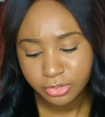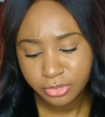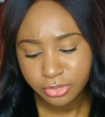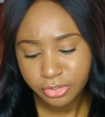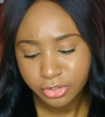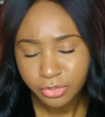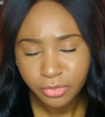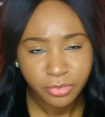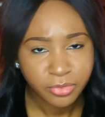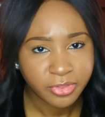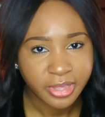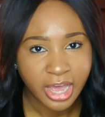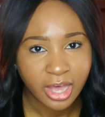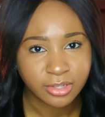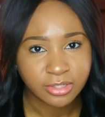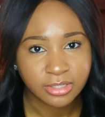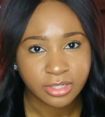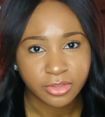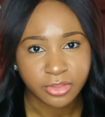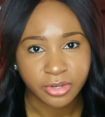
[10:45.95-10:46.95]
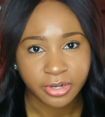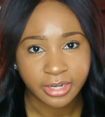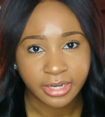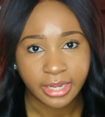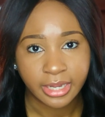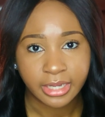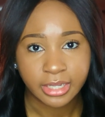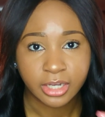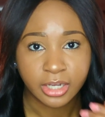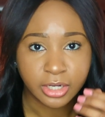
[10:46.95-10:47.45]

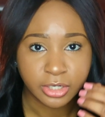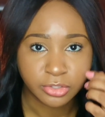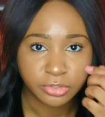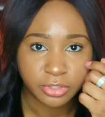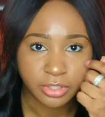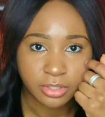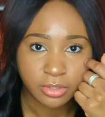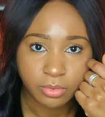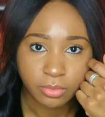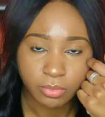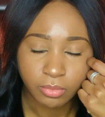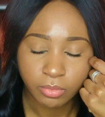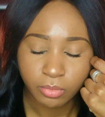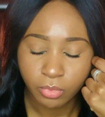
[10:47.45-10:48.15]
2,300